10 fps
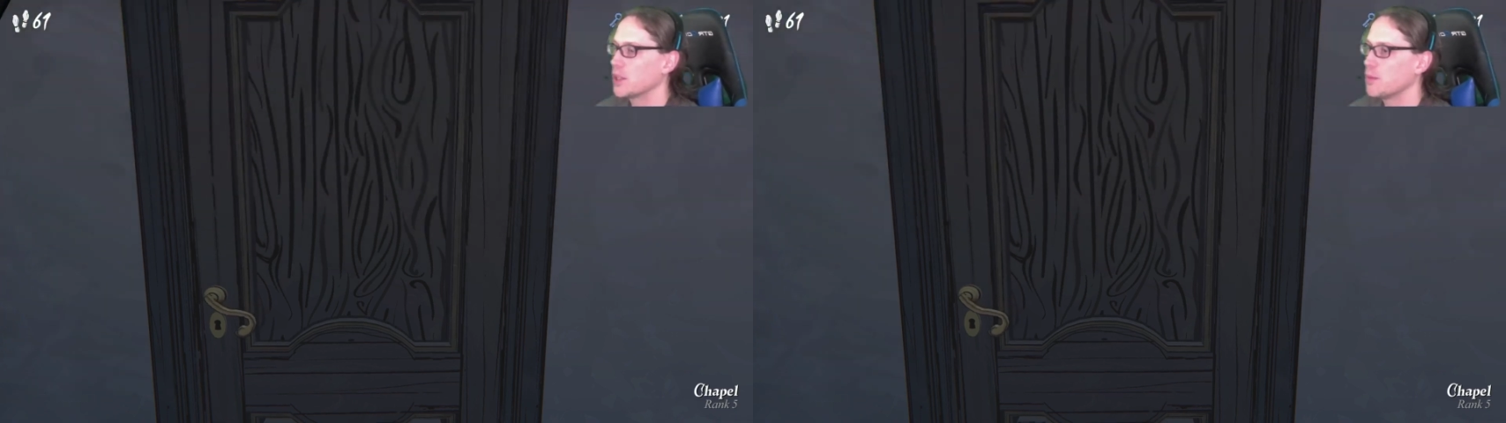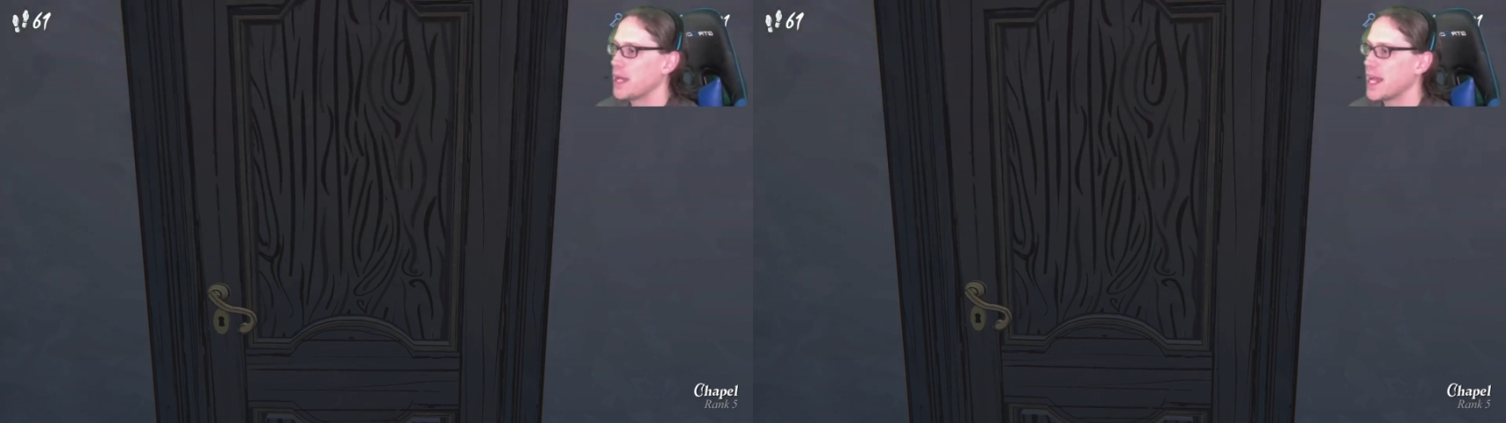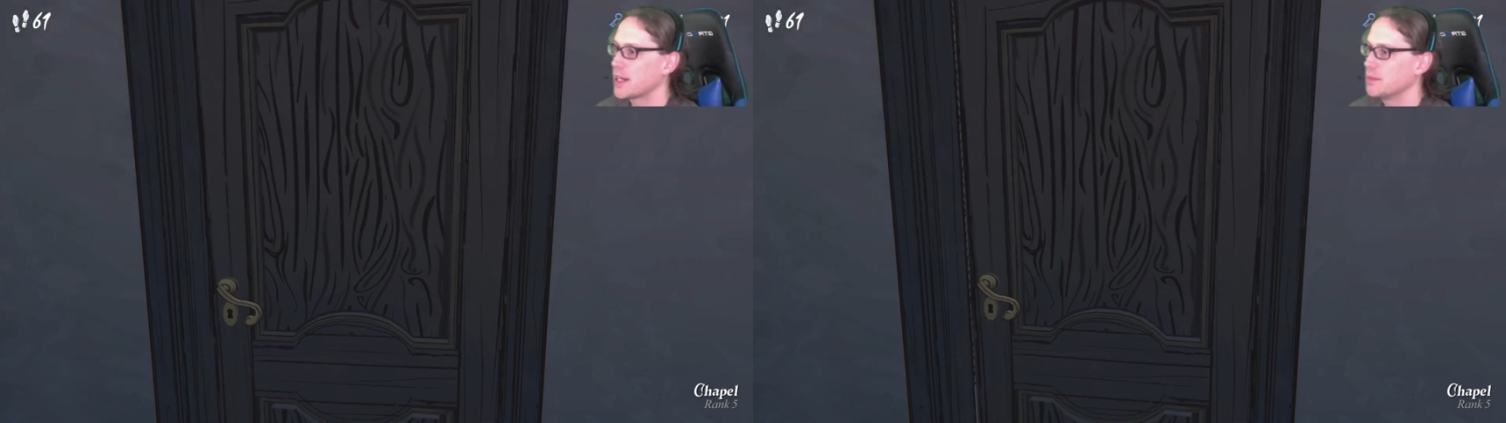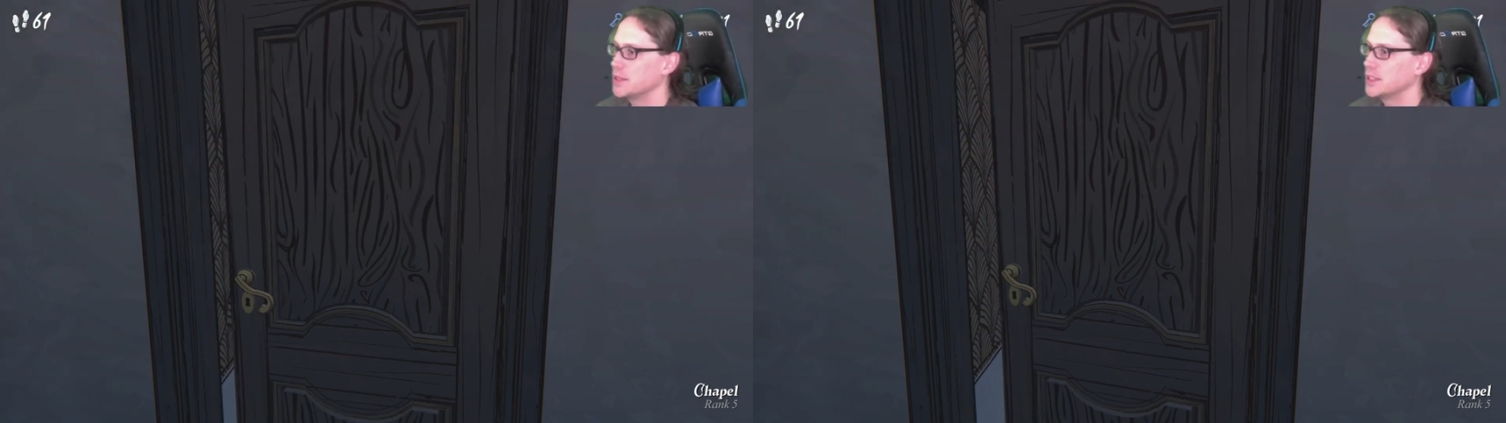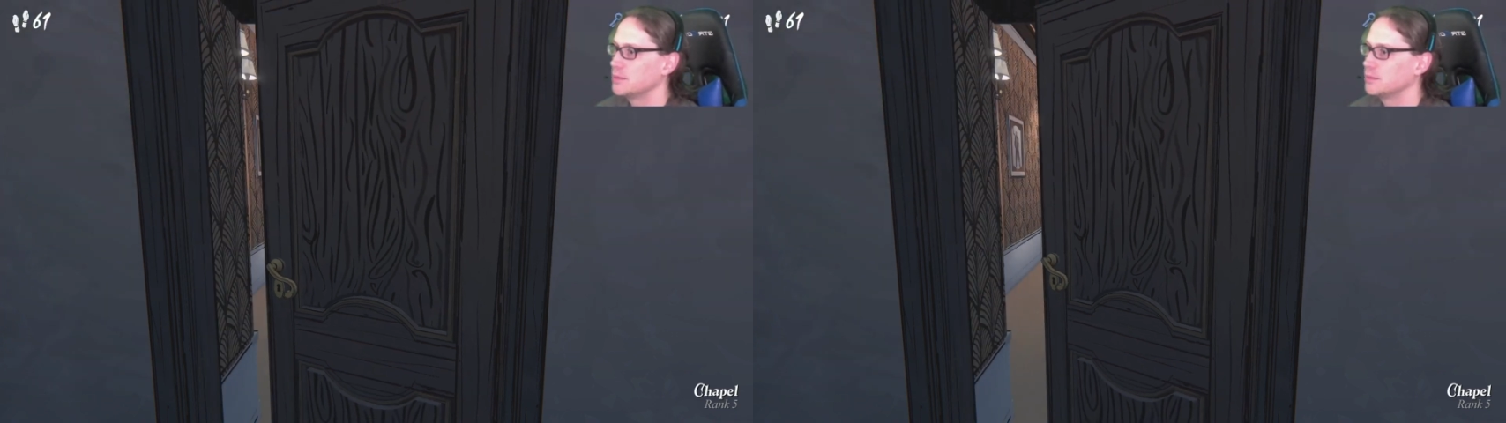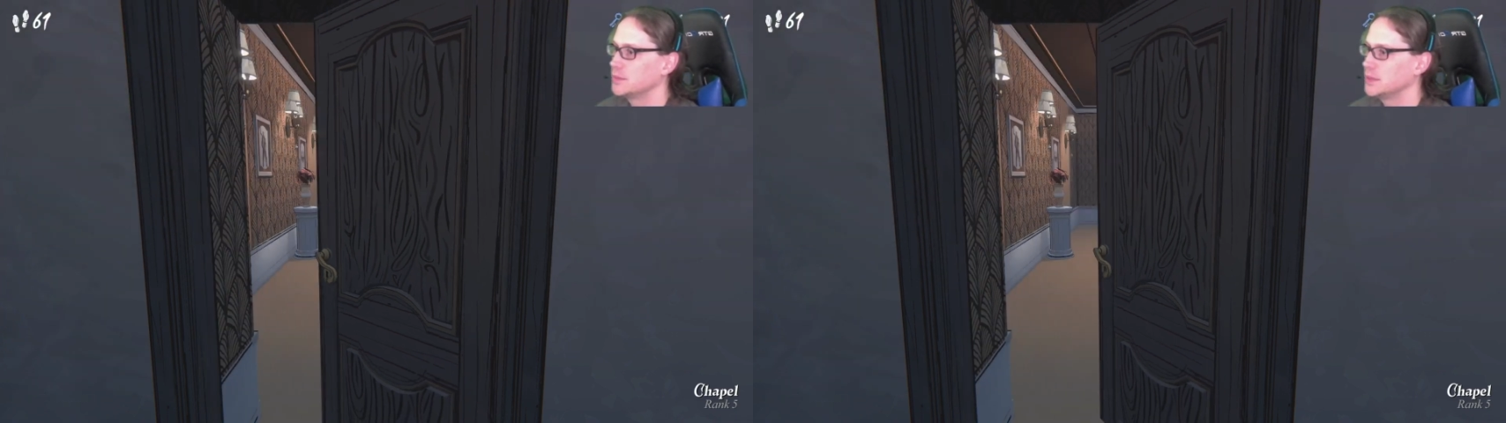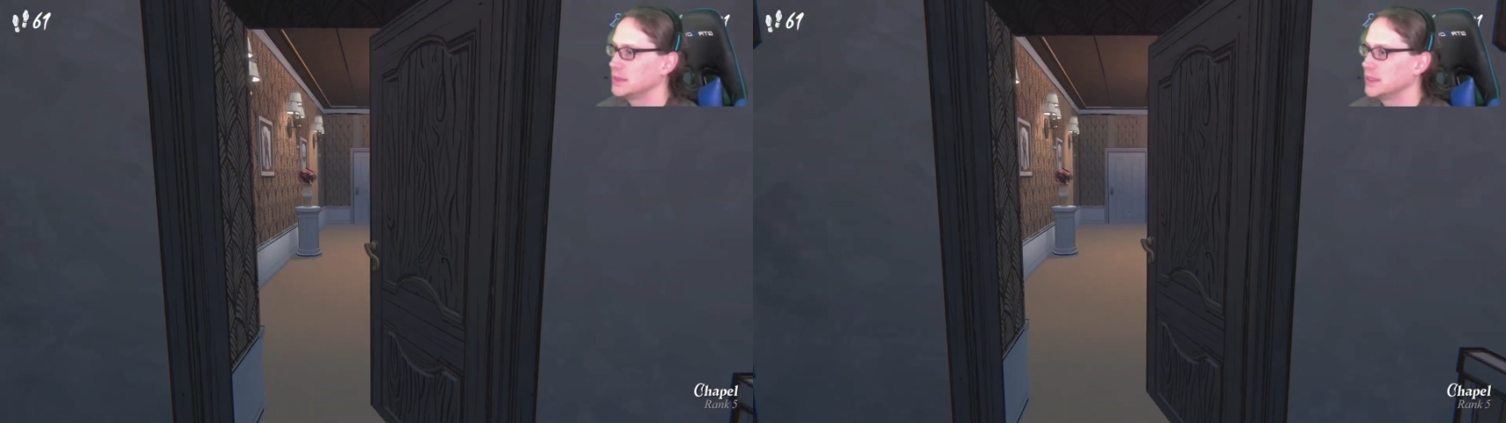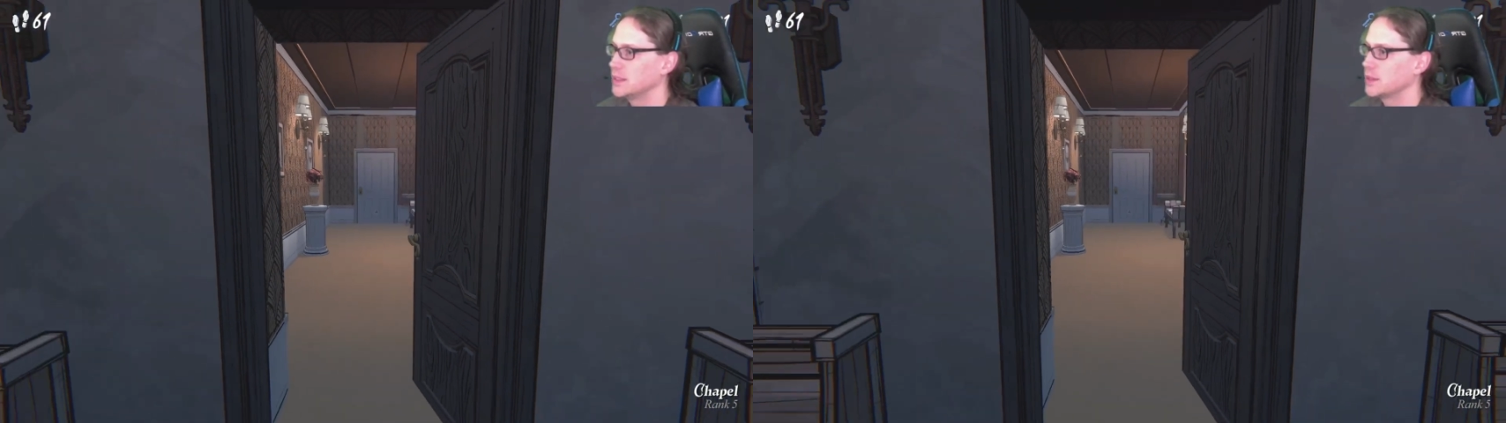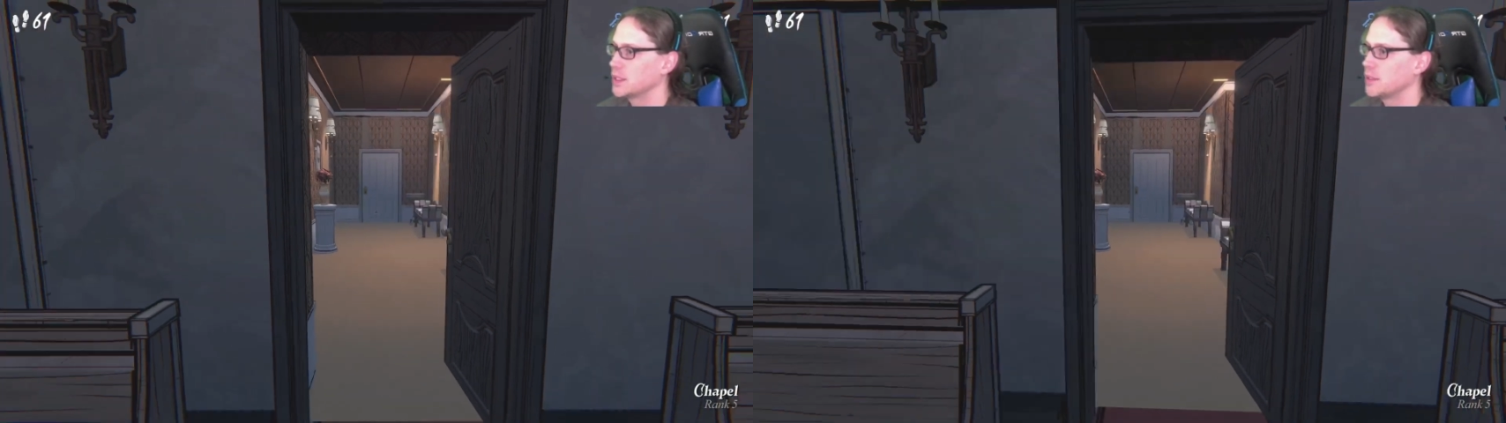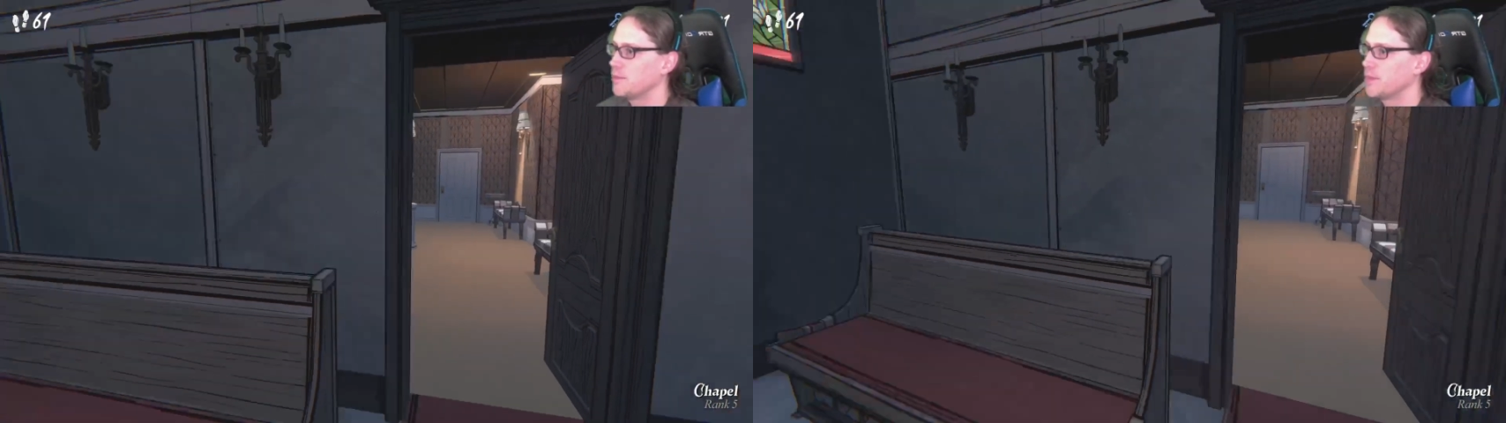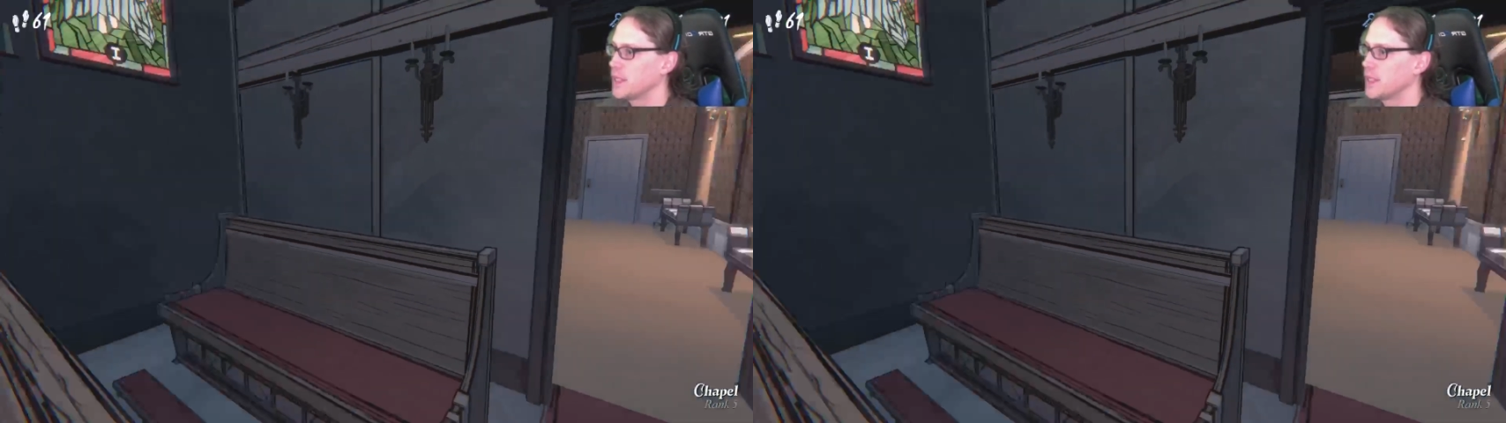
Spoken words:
go back, but there we go.